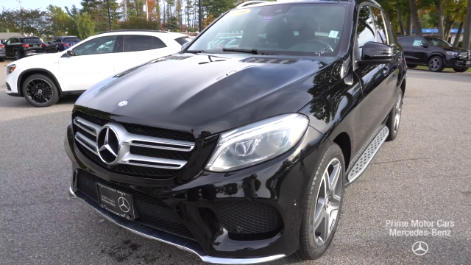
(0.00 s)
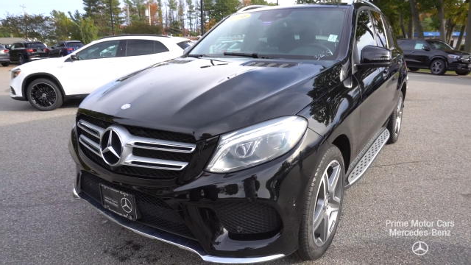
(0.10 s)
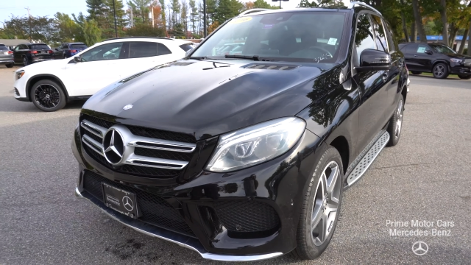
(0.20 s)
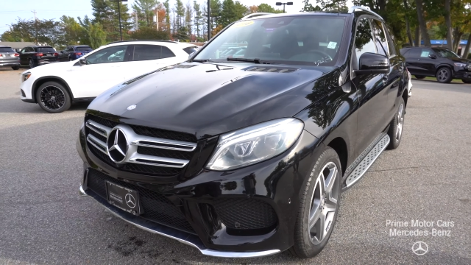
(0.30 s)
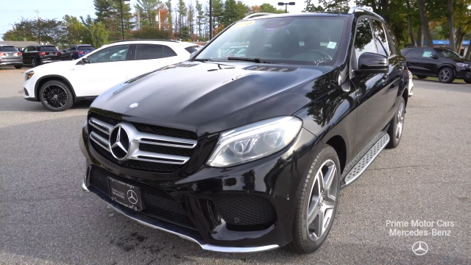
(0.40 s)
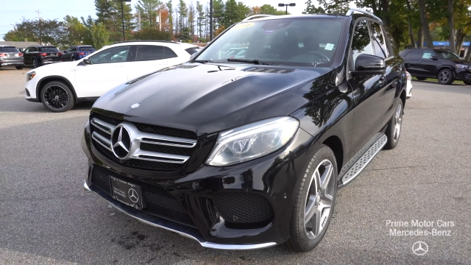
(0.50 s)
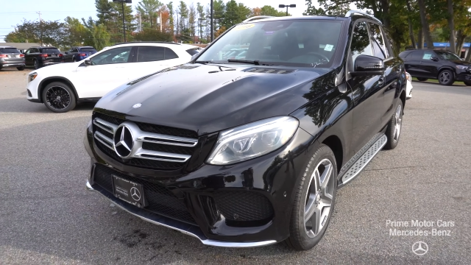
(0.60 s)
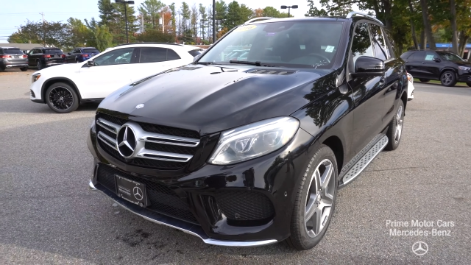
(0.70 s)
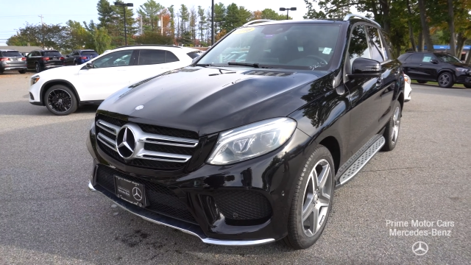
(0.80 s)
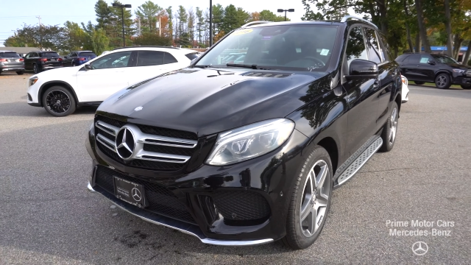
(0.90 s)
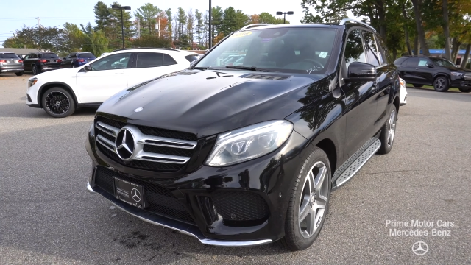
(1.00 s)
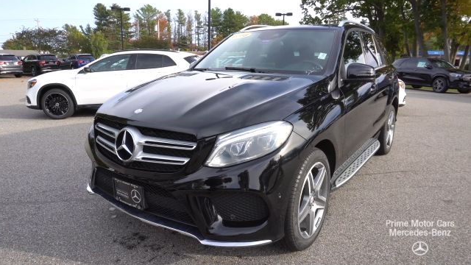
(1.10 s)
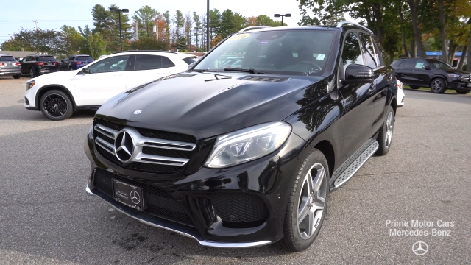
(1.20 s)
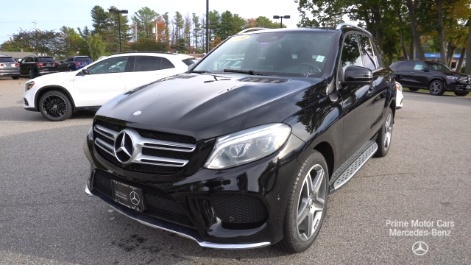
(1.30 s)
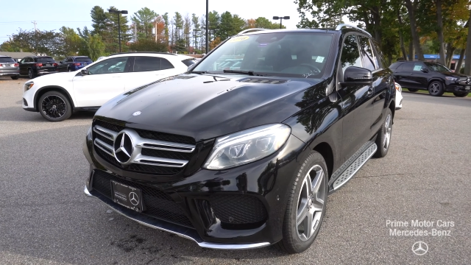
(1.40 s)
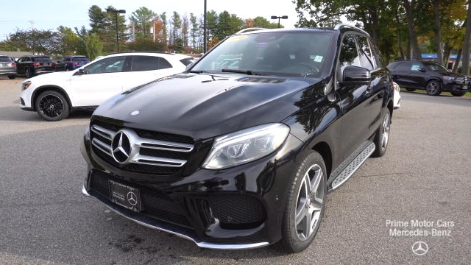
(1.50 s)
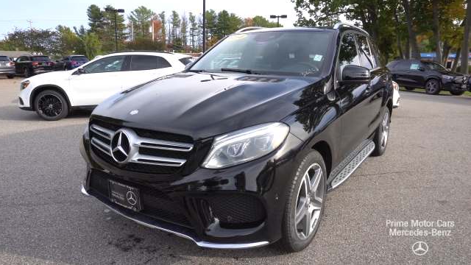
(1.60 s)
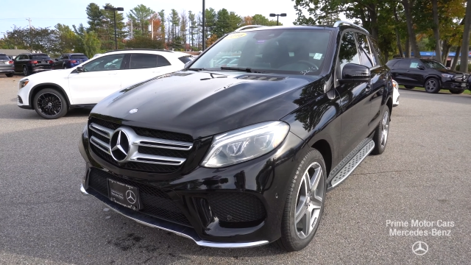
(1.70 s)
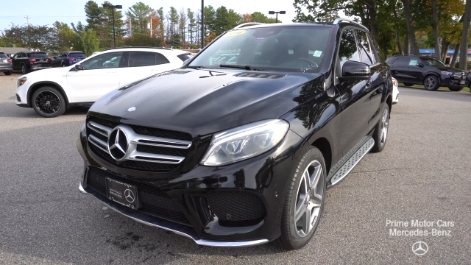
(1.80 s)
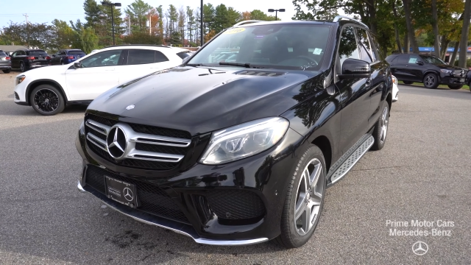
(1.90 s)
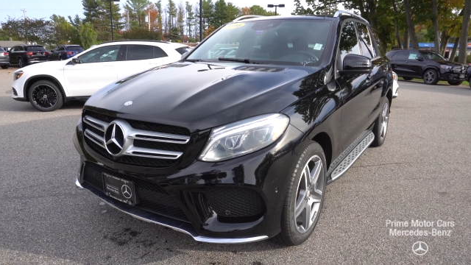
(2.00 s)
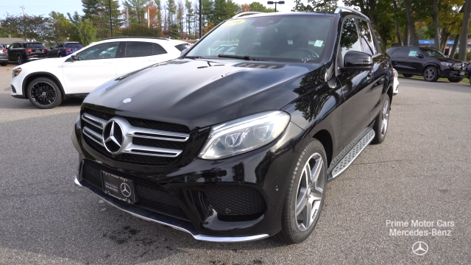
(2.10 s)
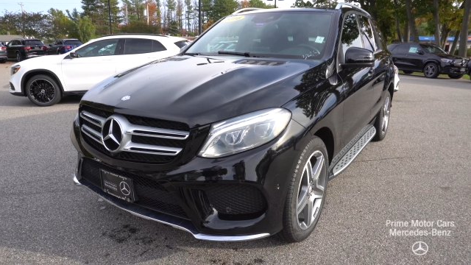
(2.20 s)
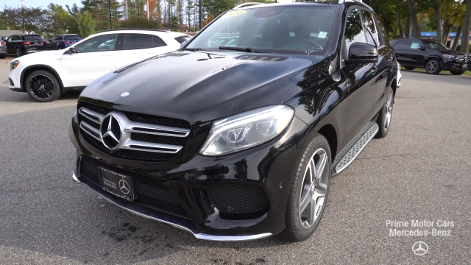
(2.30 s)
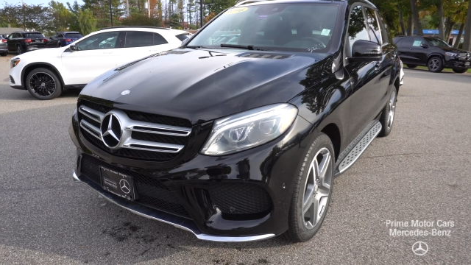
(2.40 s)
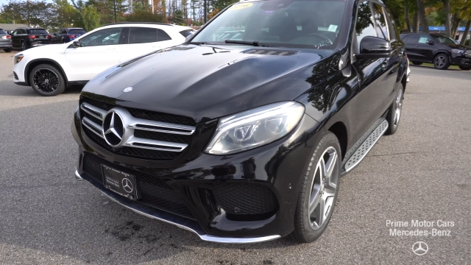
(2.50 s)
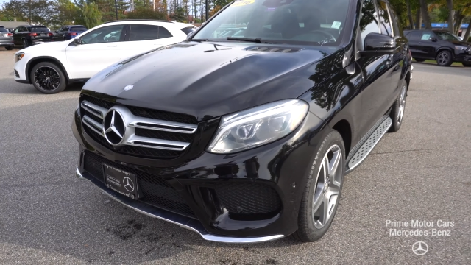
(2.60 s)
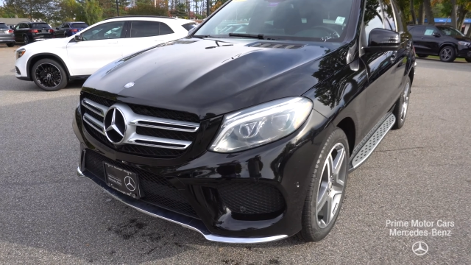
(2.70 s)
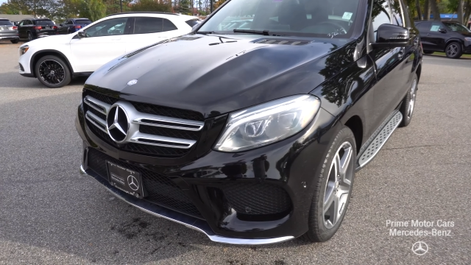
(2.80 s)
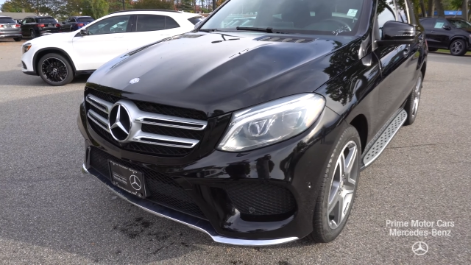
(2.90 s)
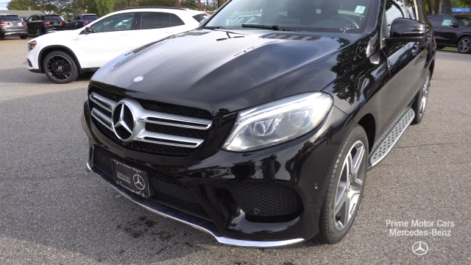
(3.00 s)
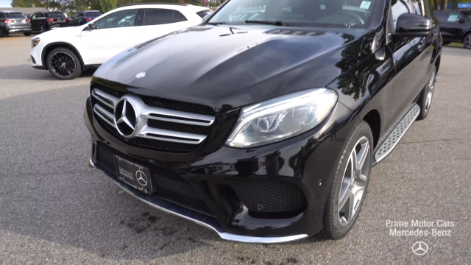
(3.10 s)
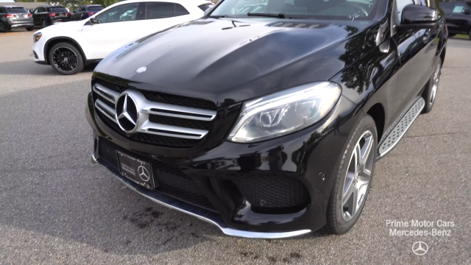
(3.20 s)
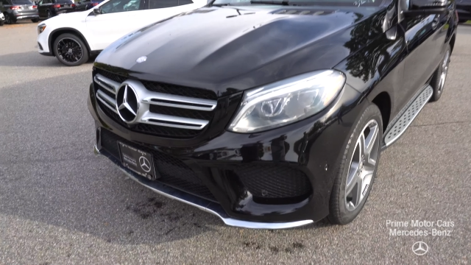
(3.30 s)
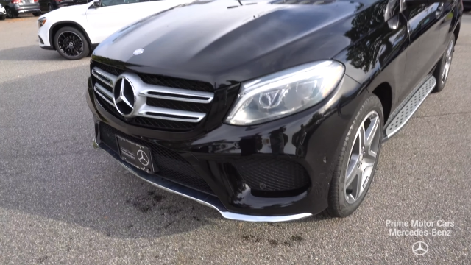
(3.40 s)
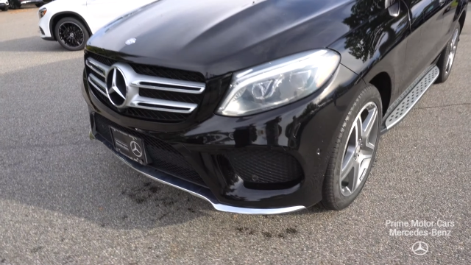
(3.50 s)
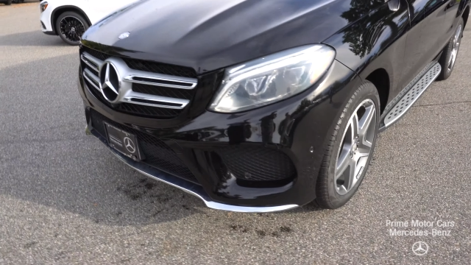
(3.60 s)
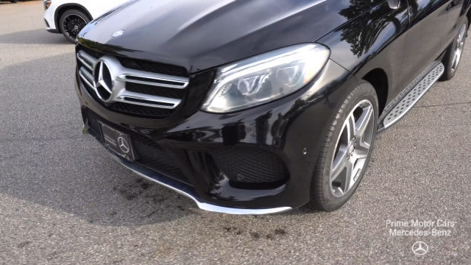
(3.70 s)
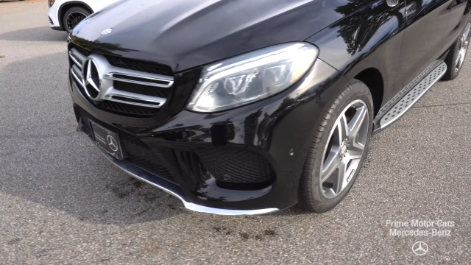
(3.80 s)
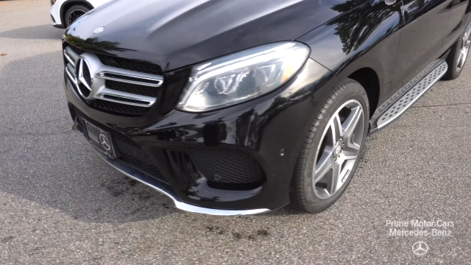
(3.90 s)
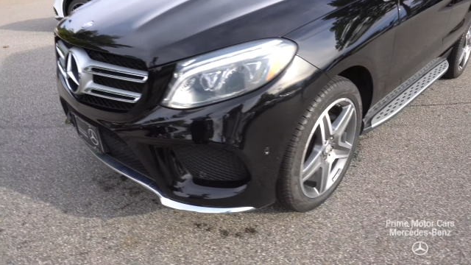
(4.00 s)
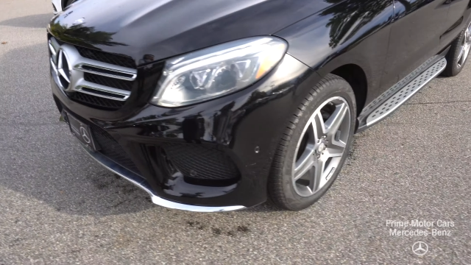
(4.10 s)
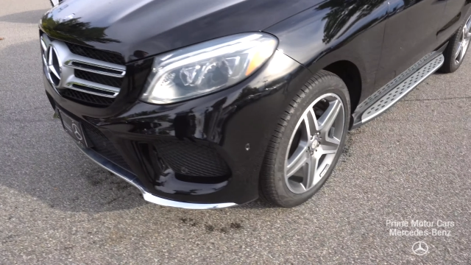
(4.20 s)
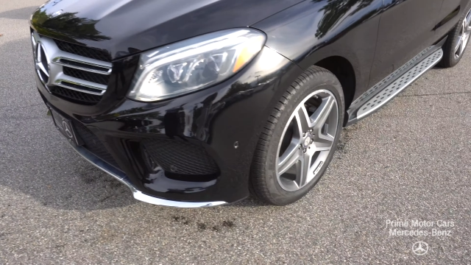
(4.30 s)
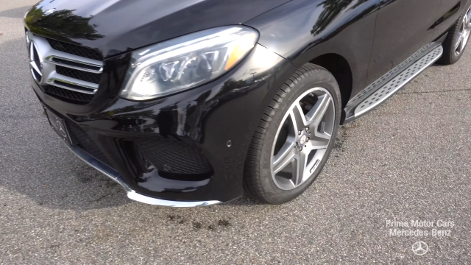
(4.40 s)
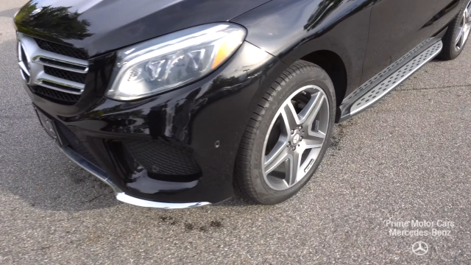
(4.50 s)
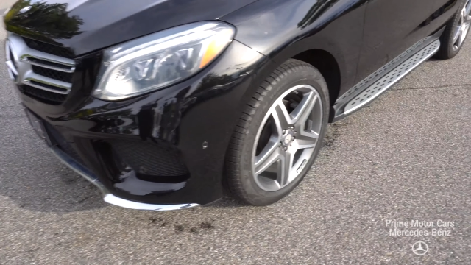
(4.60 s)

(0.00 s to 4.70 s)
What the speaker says: (no speaker visible)